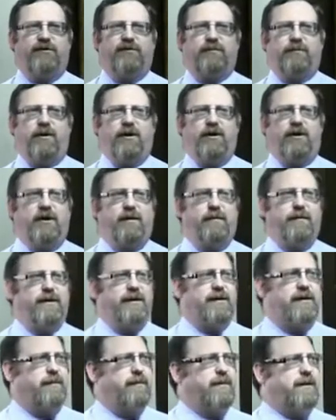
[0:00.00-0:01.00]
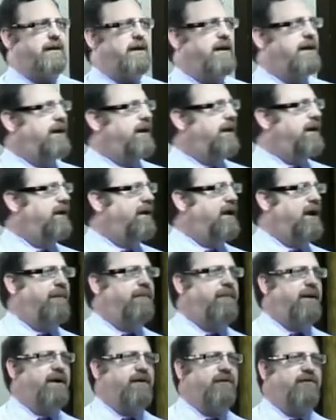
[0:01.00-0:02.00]
we spoke a bit at the beginning
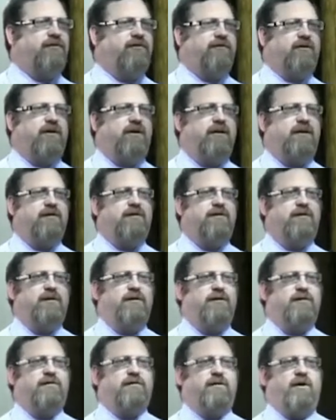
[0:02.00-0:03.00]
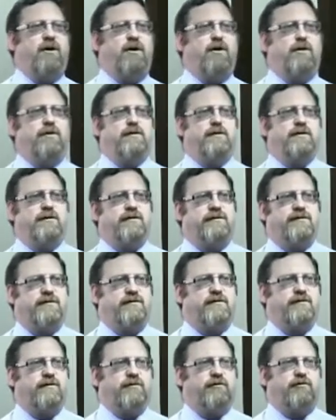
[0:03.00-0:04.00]
about SARS's
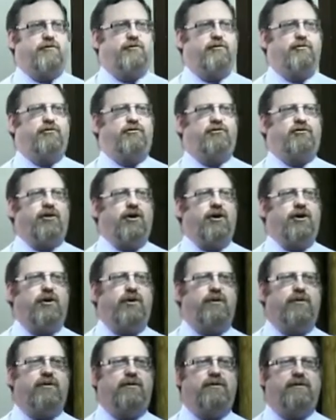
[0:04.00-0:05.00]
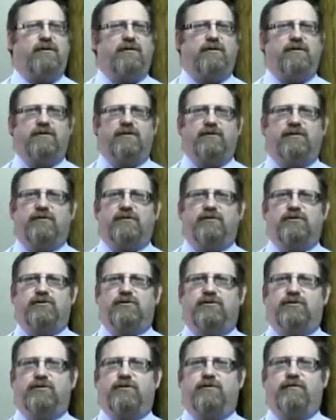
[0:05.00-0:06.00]
onus to show...
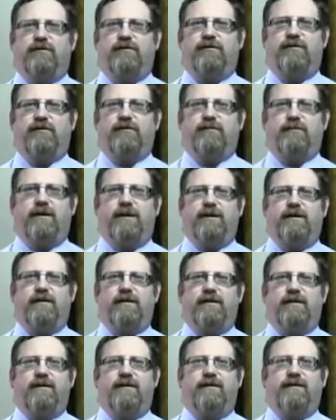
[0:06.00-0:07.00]
Joe, this is bad.